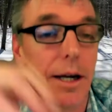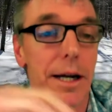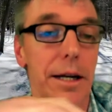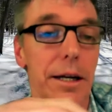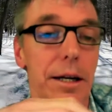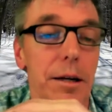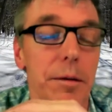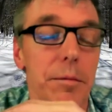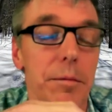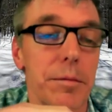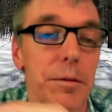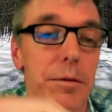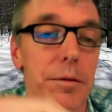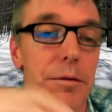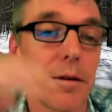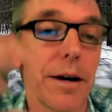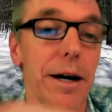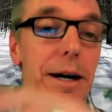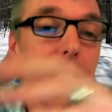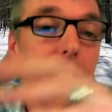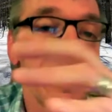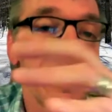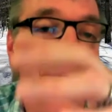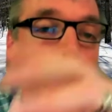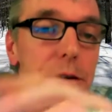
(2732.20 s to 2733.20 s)
and um,
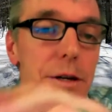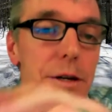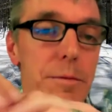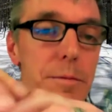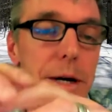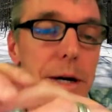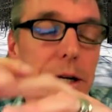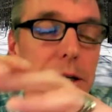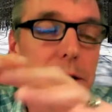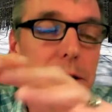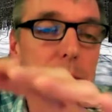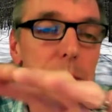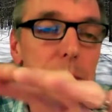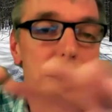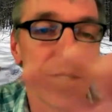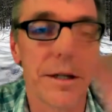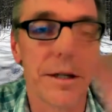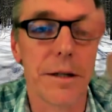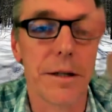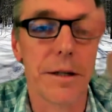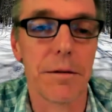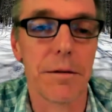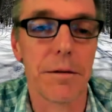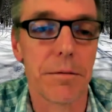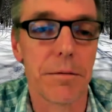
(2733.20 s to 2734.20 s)
providing that fish pass,
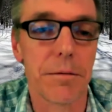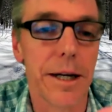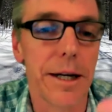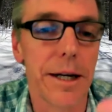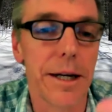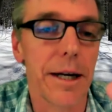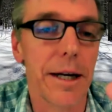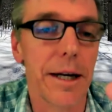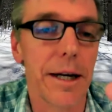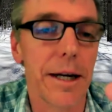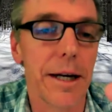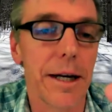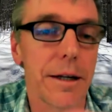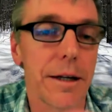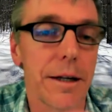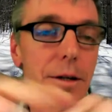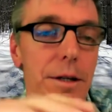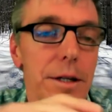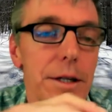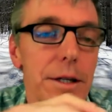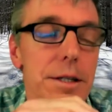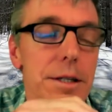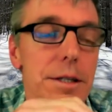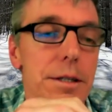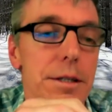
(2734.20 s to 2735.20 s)
basically reconnecting
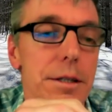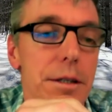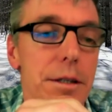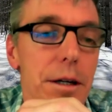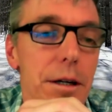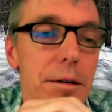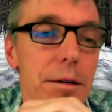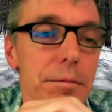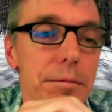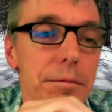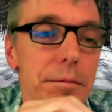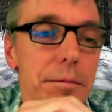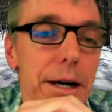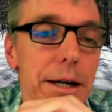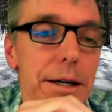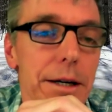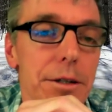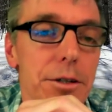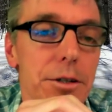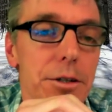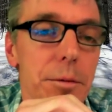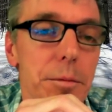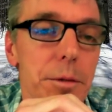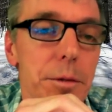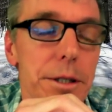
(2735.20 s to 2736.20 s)
all these um,
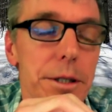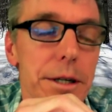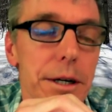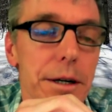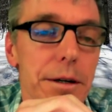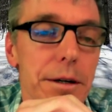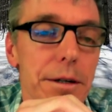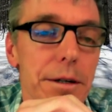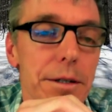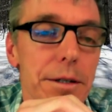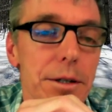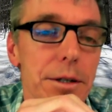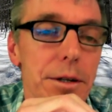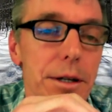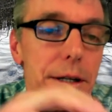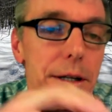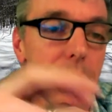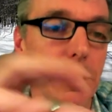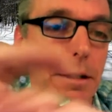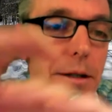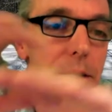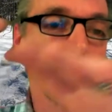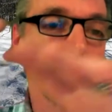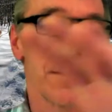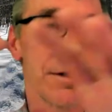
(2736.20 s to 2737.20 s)
minor tributaries so
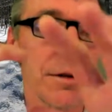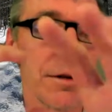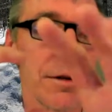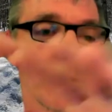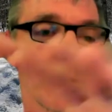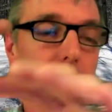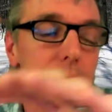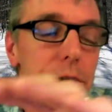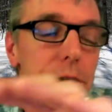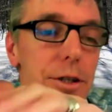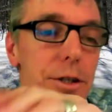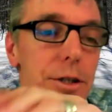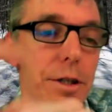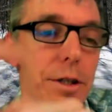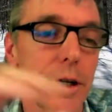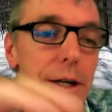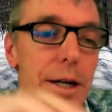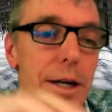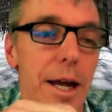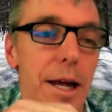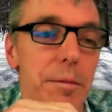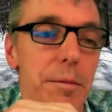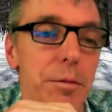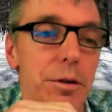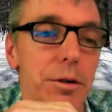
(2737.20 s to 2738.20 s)
that, that, those fish
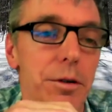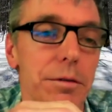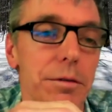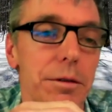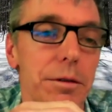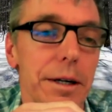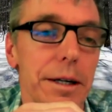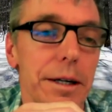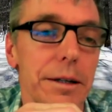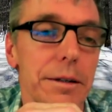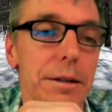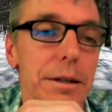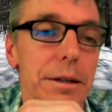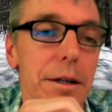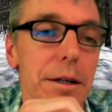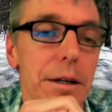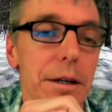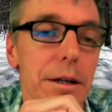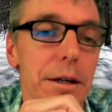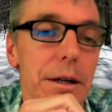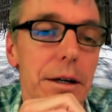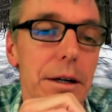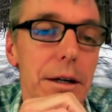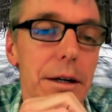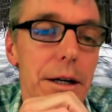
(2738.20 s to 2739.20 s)
can move around.
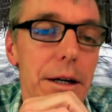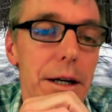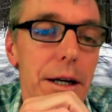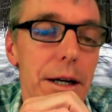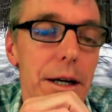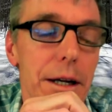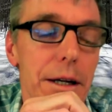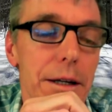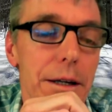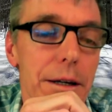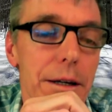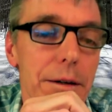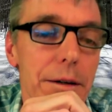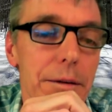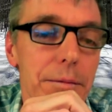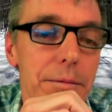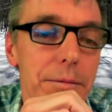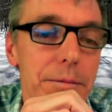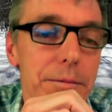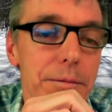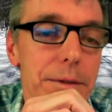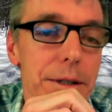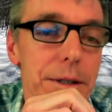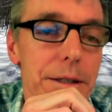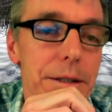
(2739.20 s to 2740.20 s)
And,
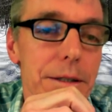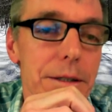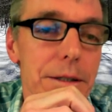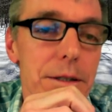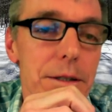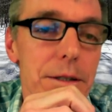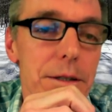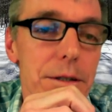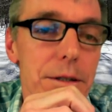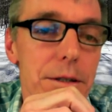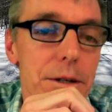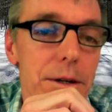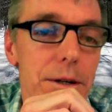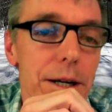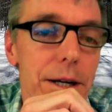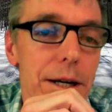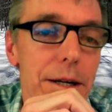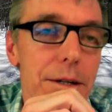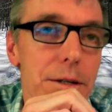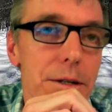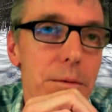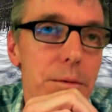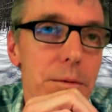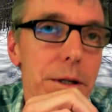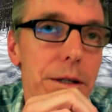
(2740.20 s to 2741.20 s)
um, and so
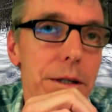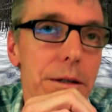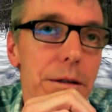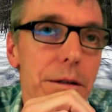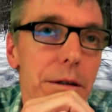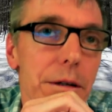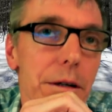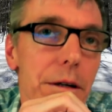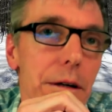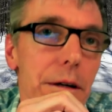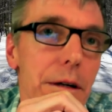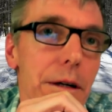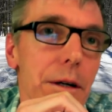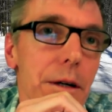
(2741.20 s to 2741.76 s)
yeah, so we